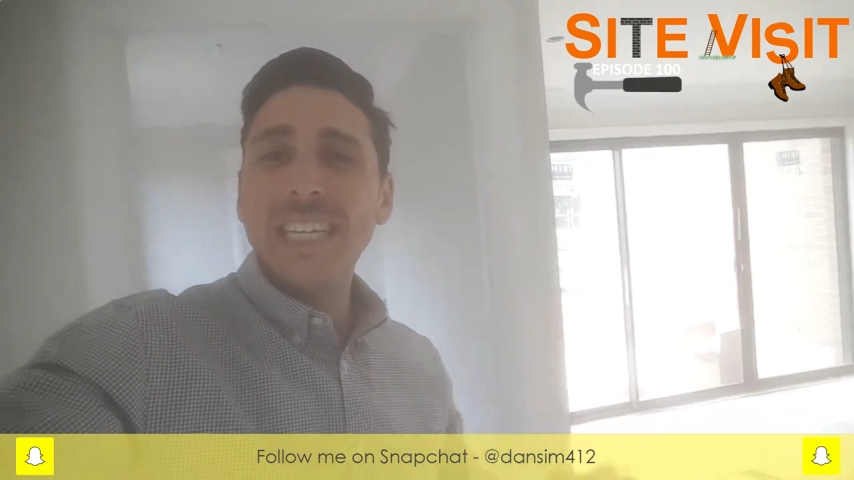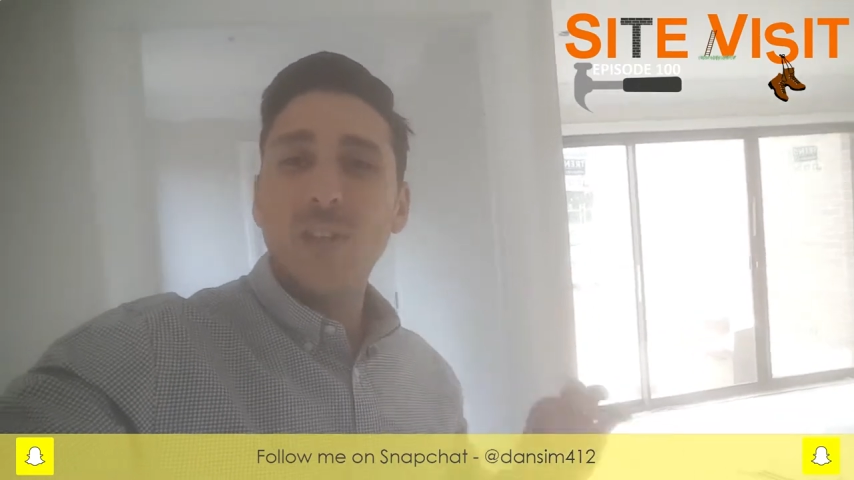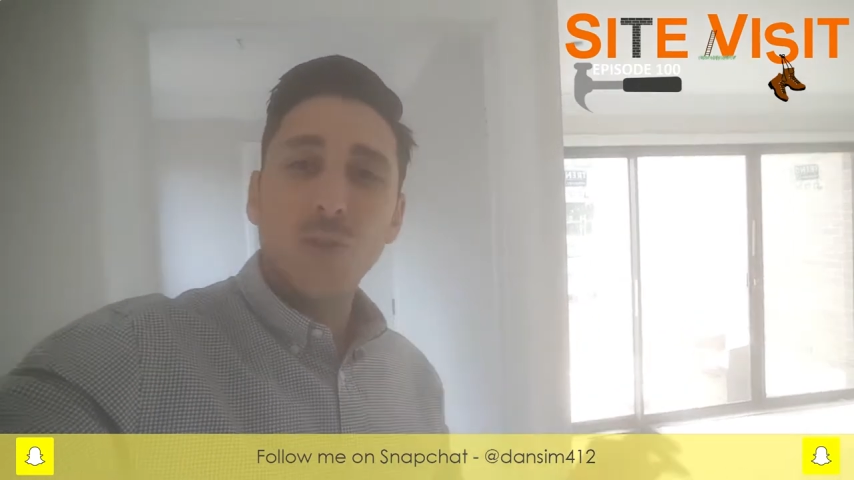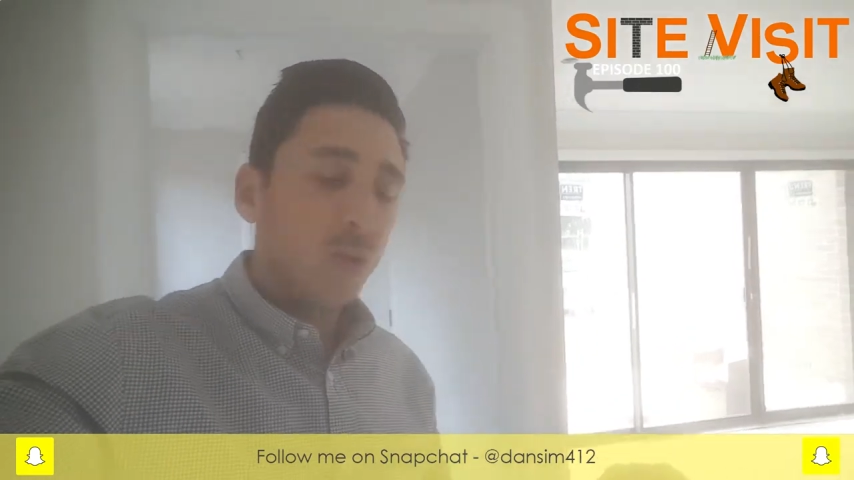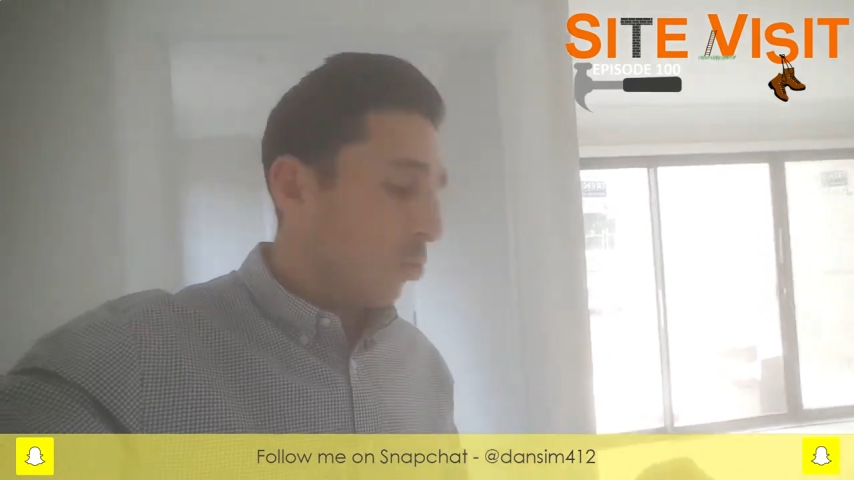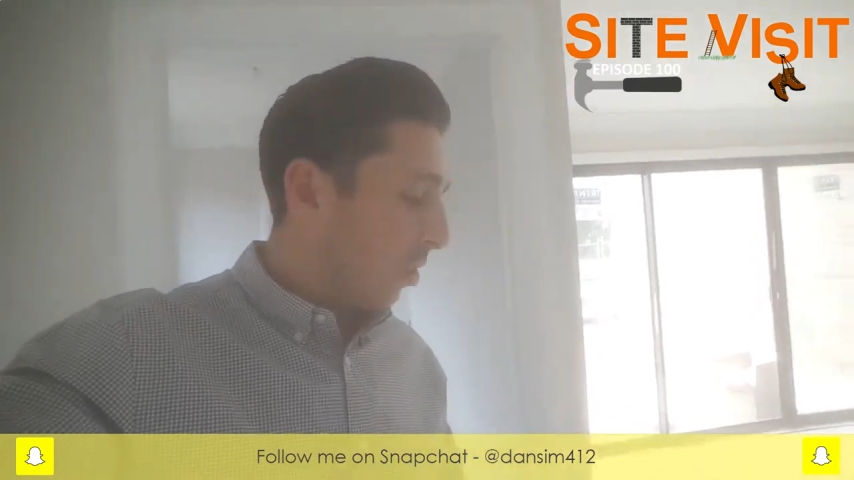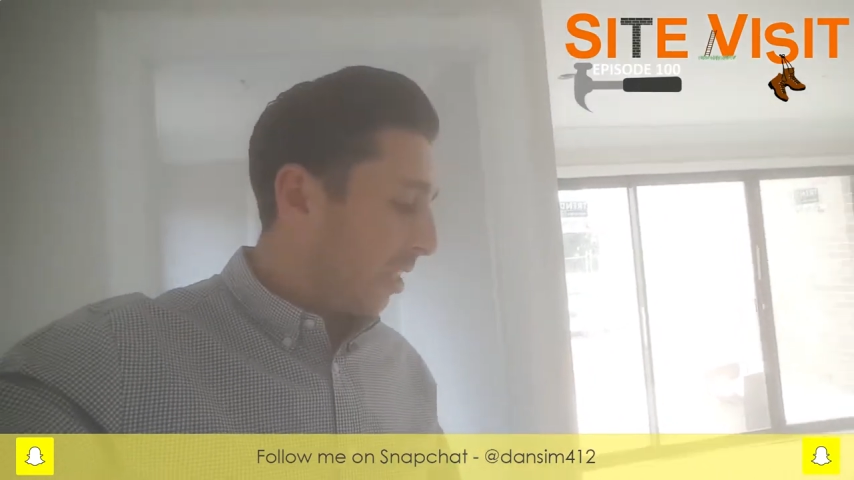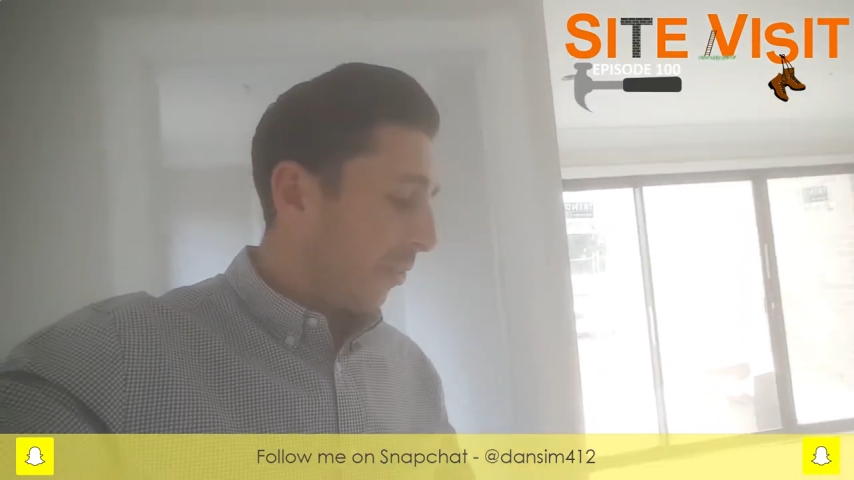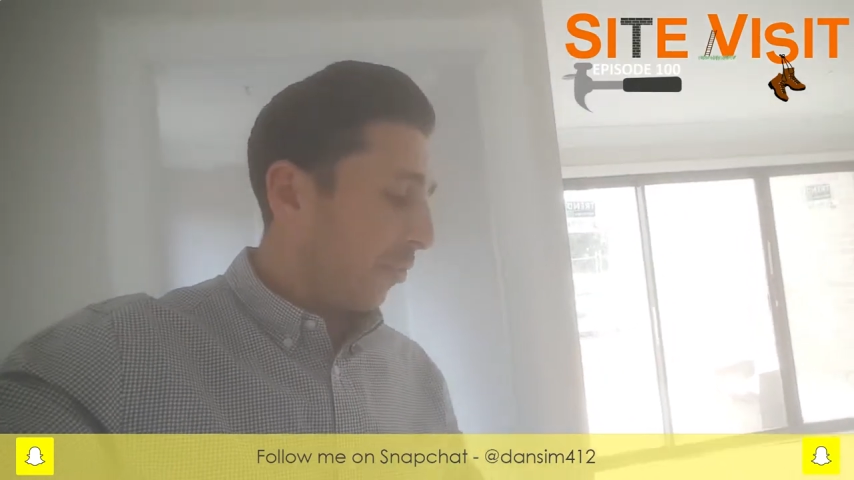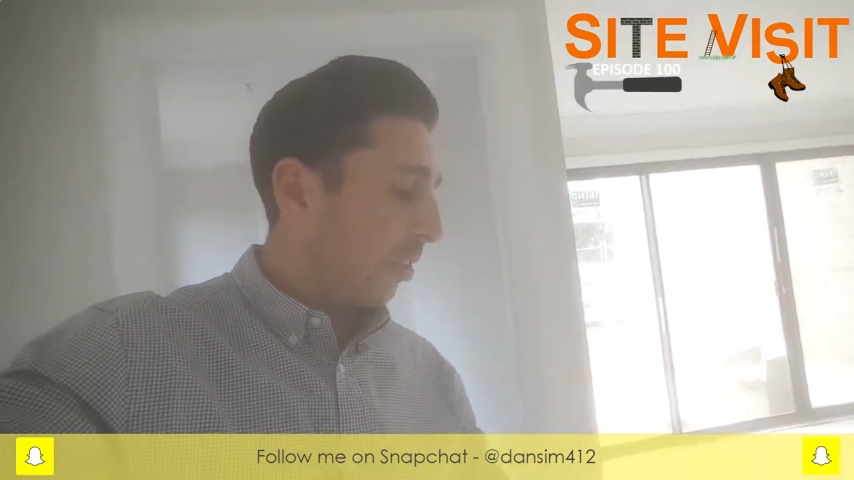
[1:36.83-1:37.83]
the two
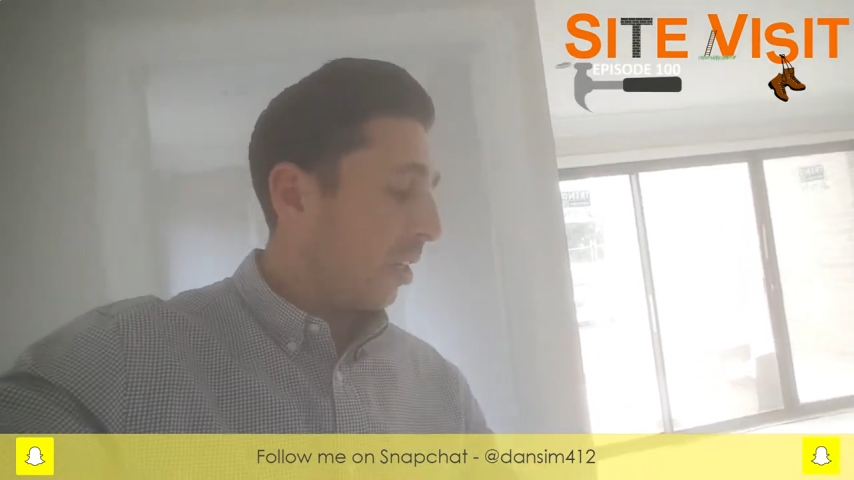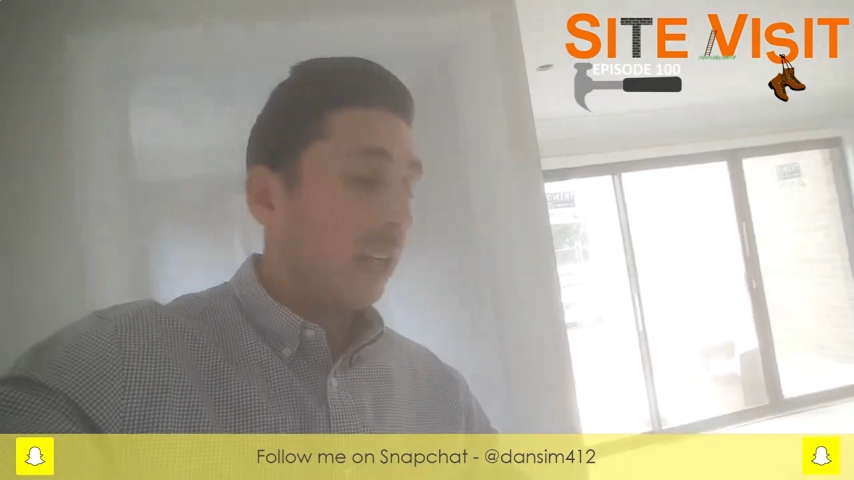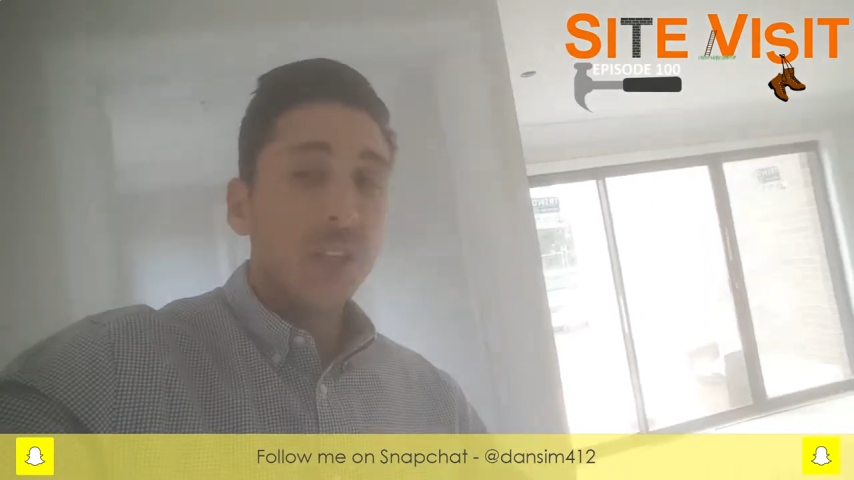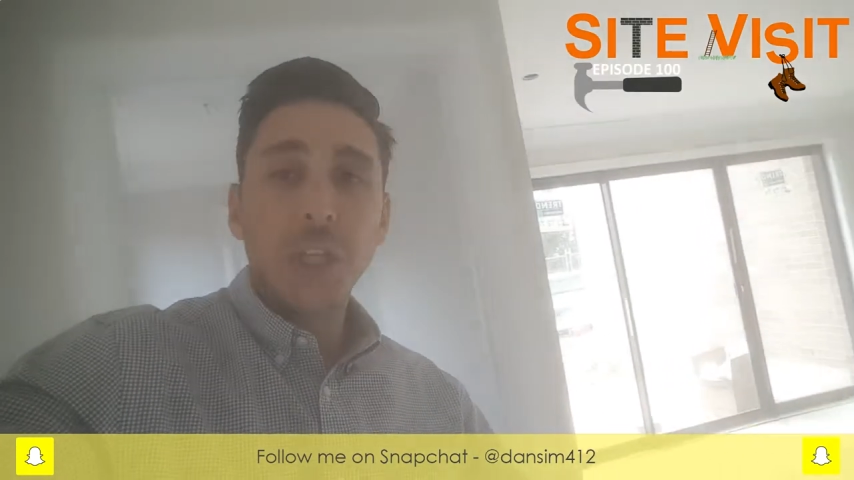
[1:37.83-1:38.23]
different